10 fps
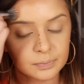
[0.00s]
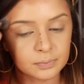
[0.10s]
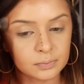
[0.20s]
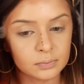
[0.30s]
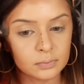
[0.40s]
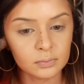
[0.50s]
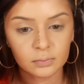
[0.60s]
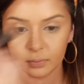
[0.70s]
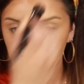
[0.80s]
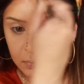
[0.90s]

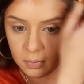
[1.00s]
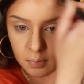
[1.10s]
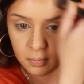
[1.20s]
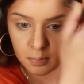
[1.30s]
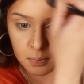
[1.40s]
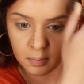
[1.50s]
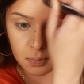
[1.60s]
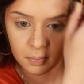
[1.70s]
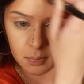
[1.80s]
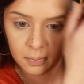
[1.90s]

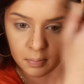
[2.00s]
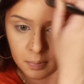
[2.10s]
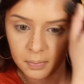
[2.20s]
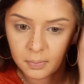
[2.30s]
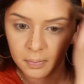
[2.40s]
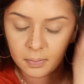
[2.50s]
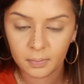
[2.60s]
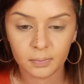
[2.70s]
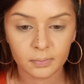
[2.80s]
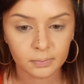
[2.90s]

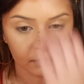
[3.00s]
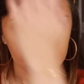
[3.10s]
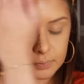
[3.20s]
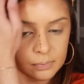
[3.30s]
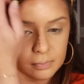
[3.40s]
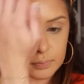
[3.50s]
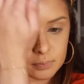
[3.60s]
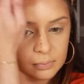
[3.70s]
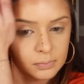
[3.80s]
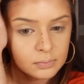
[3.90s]

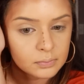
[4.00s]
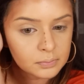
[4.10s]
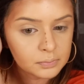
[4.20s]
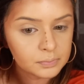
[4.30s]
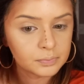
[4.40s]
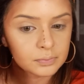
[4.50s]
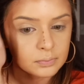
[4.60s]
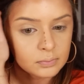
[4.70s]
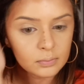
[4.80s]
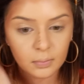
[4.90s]

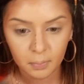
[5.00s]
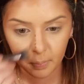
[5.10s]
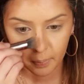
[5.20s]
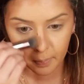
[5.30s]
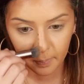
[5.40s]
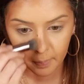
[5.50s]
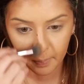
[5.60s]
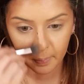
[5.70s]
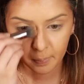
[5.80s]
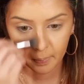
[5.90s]

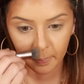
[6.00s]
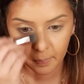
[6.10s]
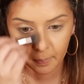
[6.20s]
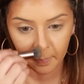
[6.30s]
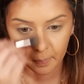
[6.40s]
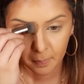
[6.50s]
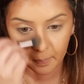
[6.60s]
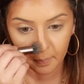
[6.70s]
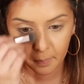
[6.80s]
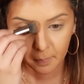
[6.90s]

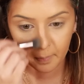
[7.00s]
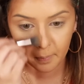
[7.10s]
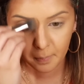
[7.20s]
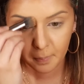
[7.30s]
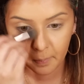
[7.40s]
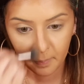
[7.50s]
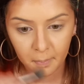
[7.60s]
No one is speaking in this clip.